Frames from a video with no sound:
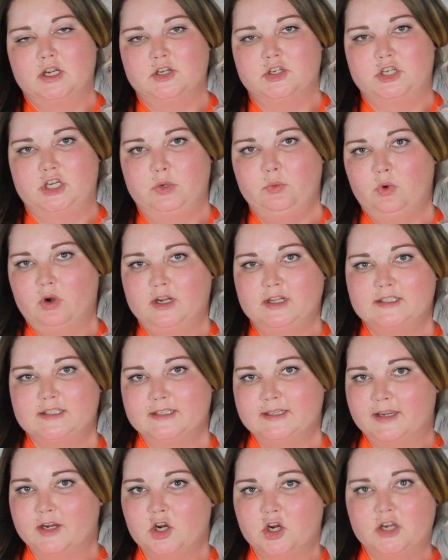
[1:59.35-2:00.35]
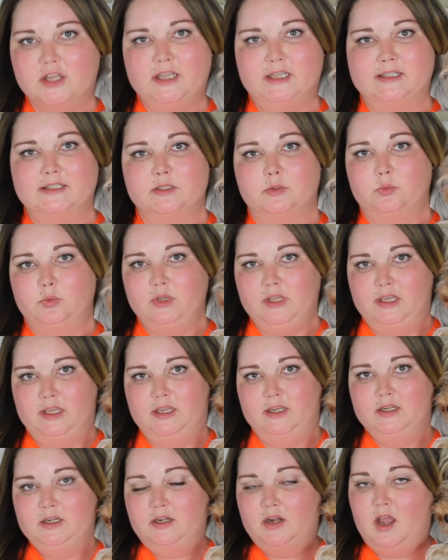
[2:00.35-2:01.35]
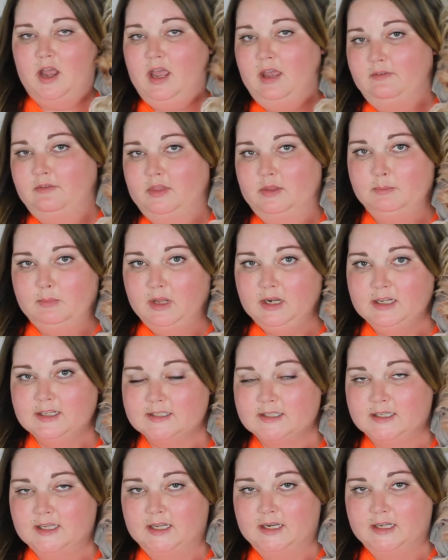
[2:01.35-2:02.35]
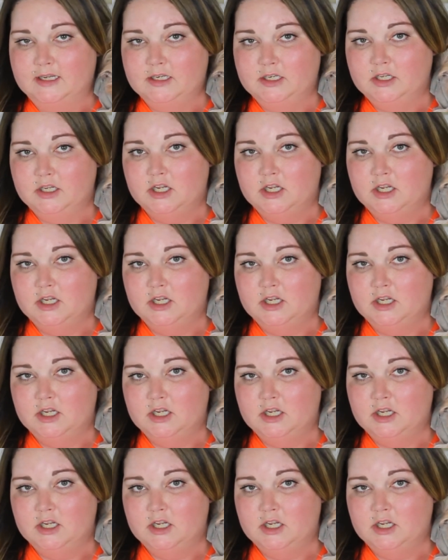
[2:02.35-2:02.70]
She wanted to get her kids a Wii. Not having the money to get it,